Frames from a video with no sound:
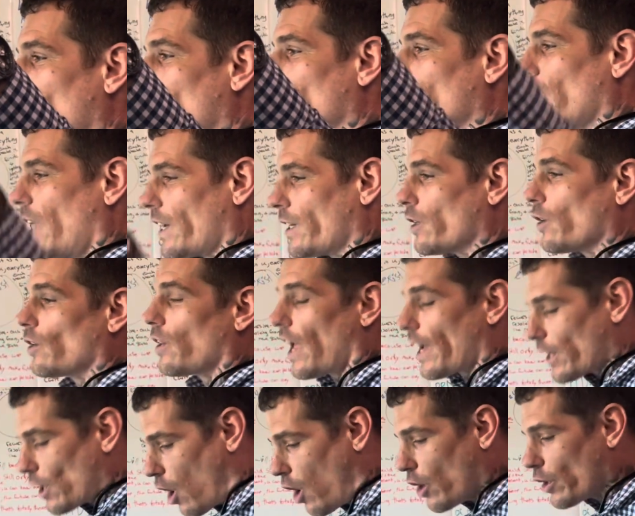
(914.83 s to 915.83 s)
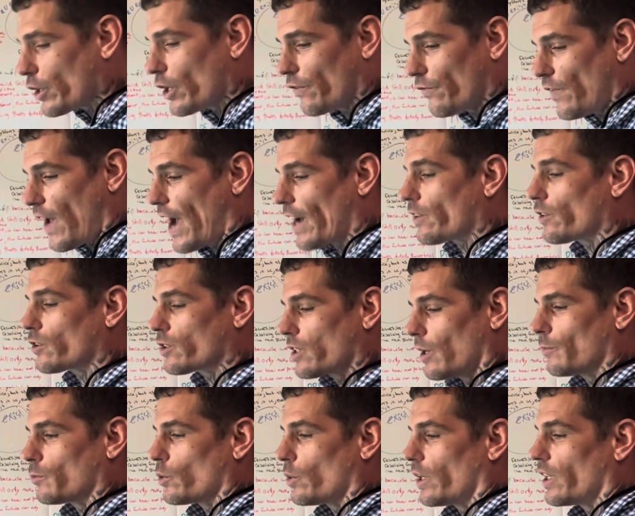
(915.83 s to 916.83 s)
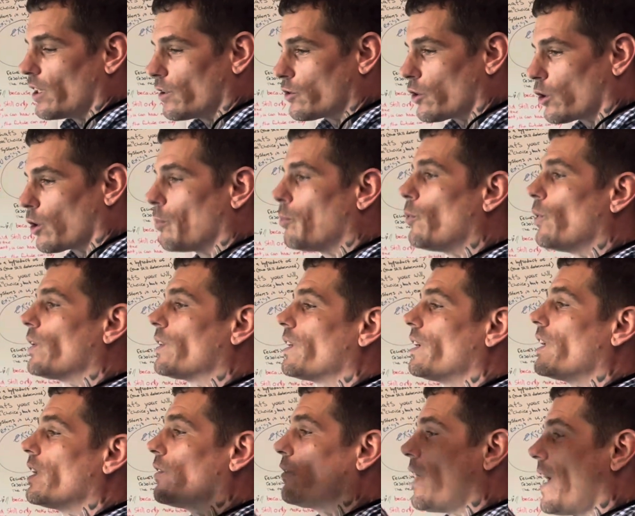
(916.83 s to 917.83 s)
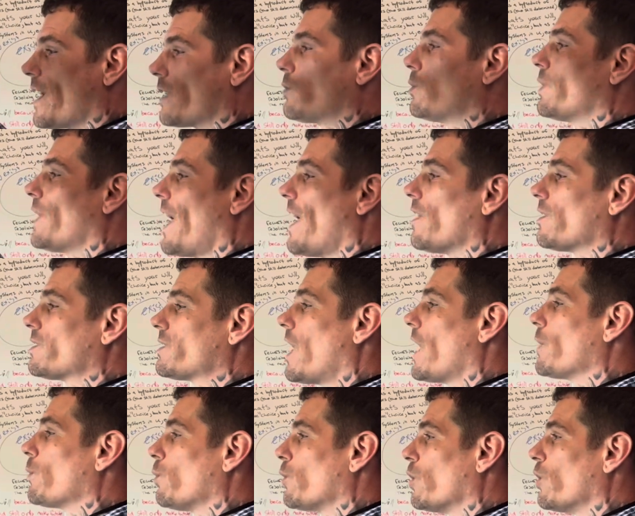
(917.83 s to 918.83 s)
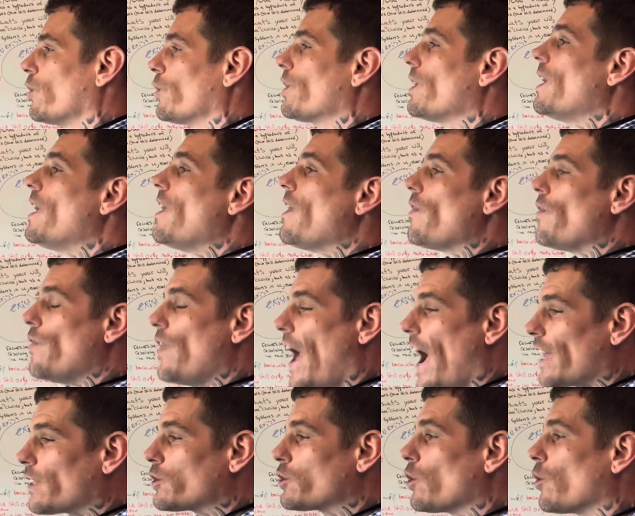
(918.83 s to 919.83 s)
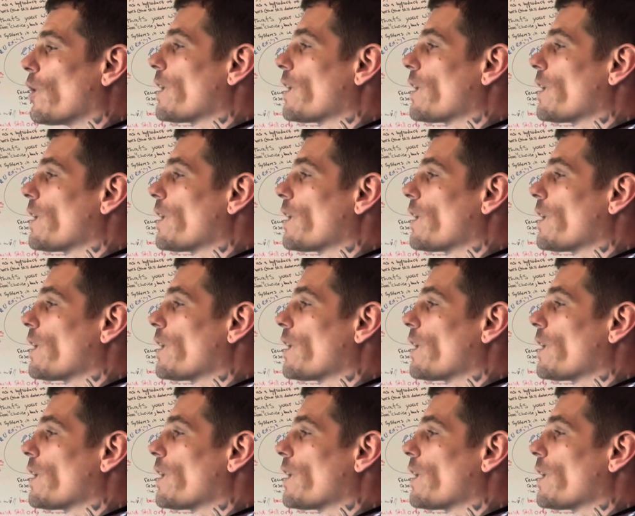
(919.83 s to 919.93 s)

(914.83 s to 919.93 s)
like all your factors come to an internal point that interacts with the outside world, that's your